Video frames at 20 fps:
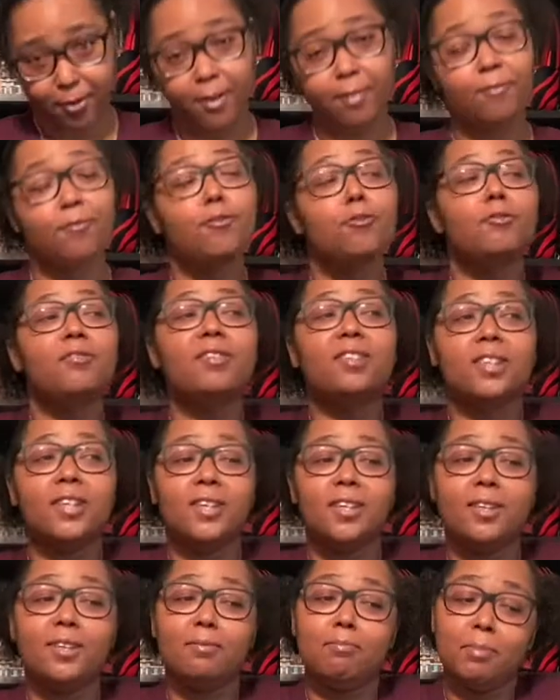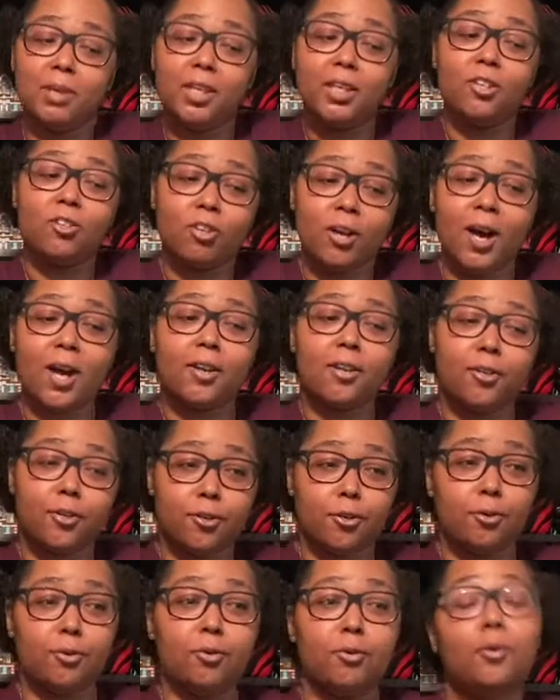If you've seen me try to
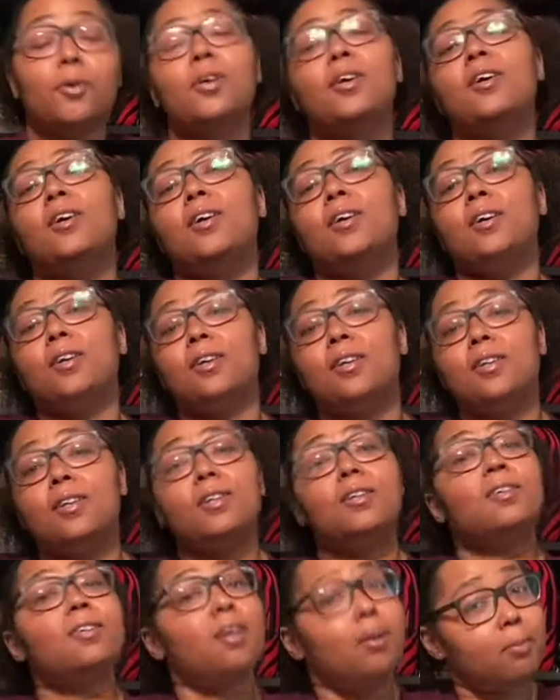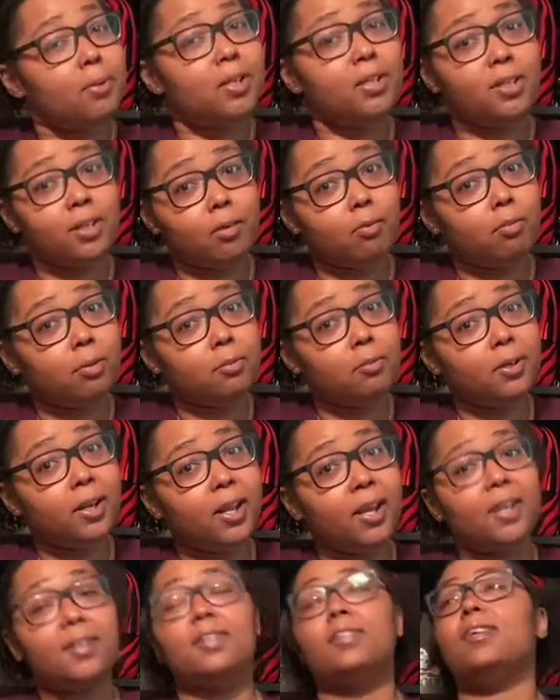do some of these other people
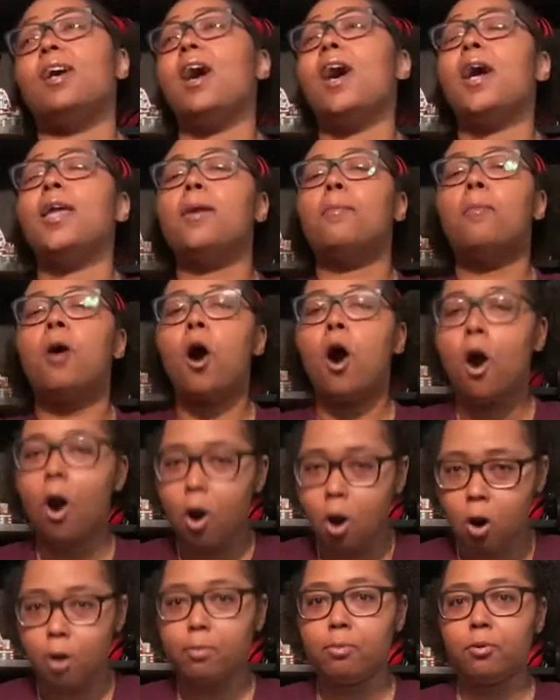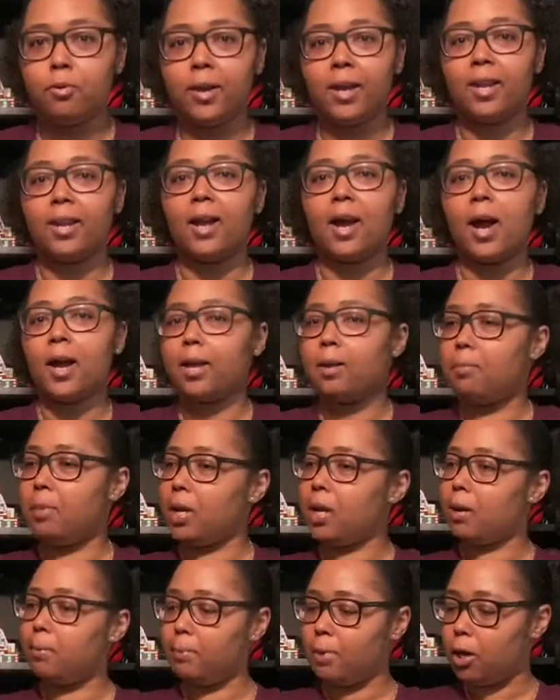dances. I am horrible at it. I can make
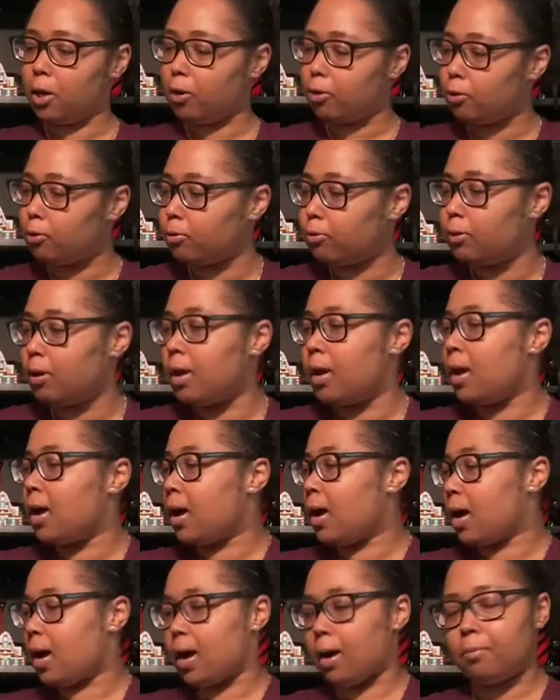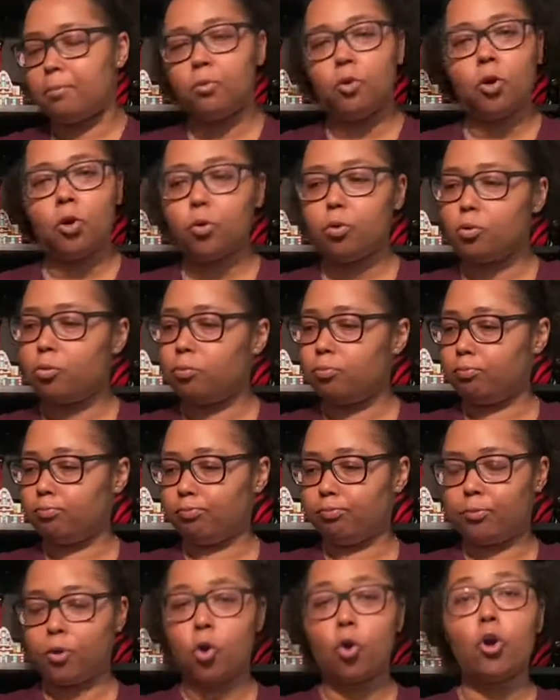up my own. I'm no
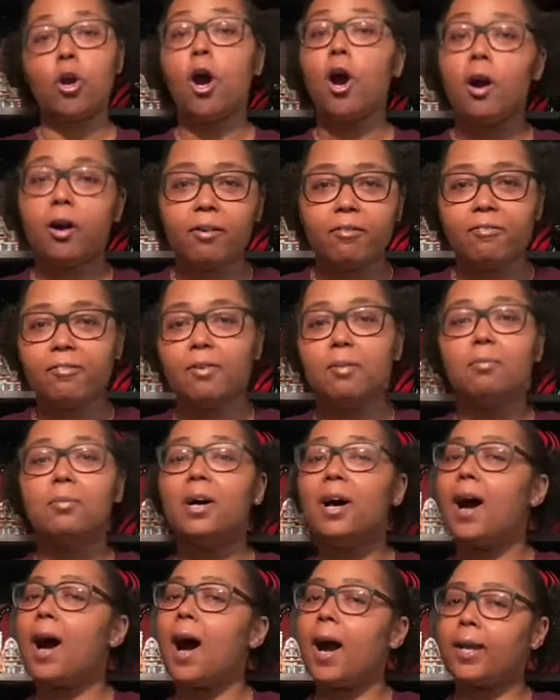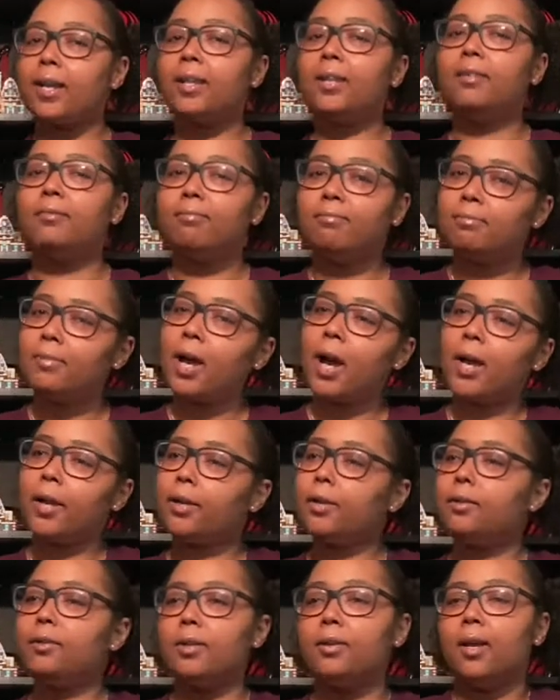choreographer, but I can I
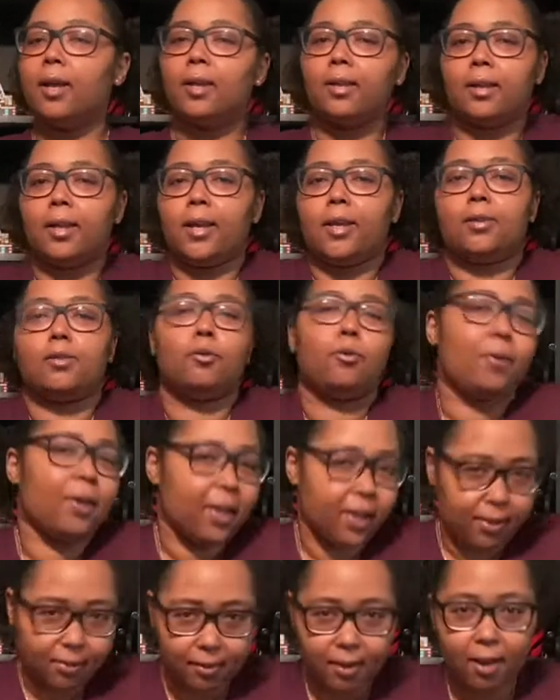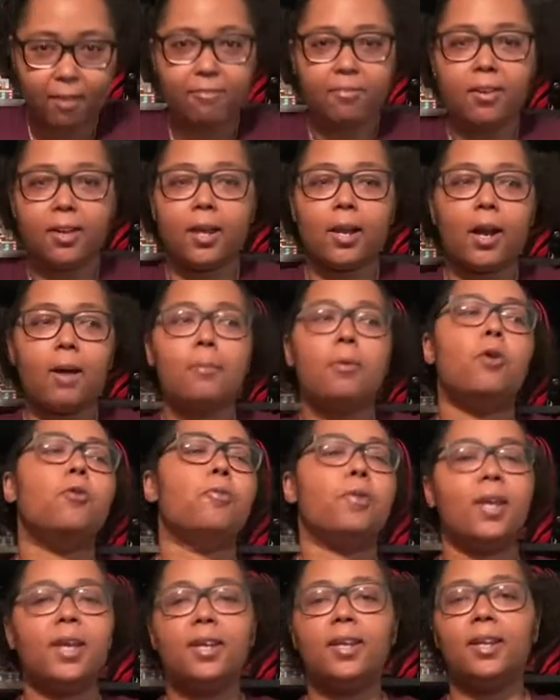can dance okay. I feel like I'm an
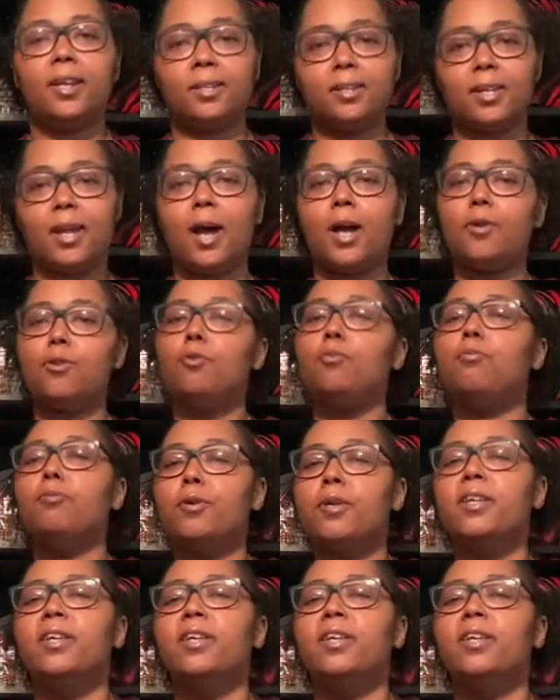okay dancer. I do pretty